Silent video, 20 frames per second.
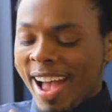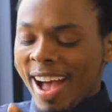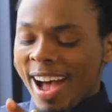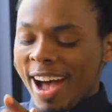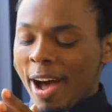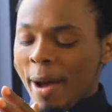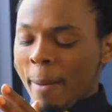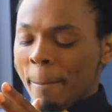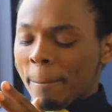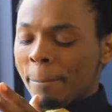
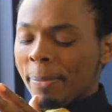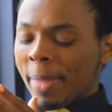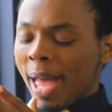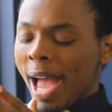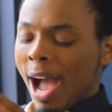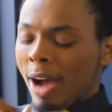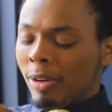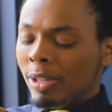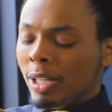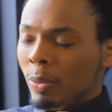um,
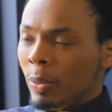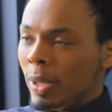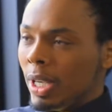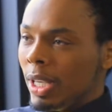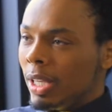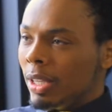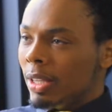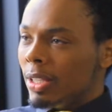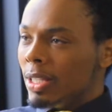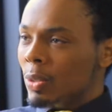how did we
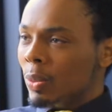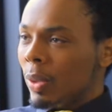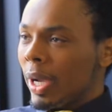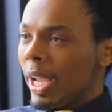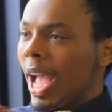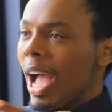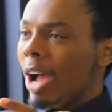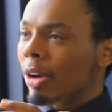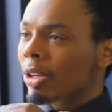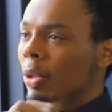get this
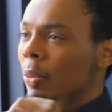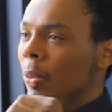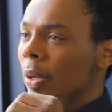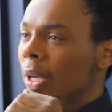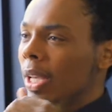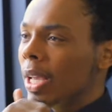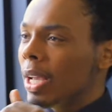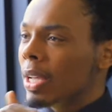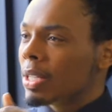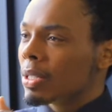way? How did
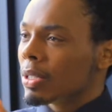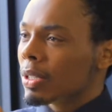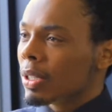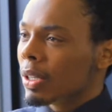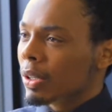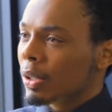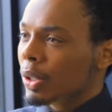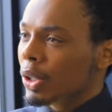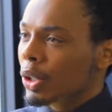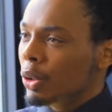we, as
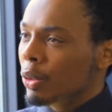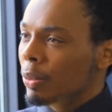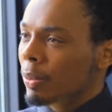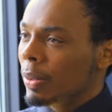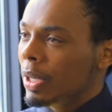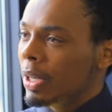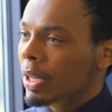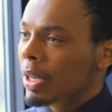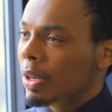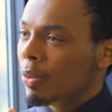a
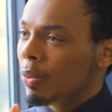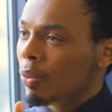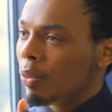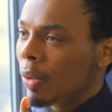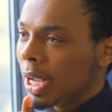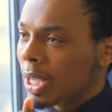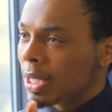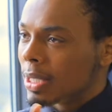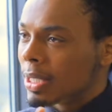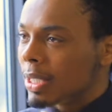human
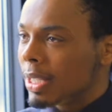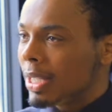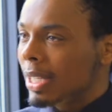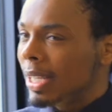race,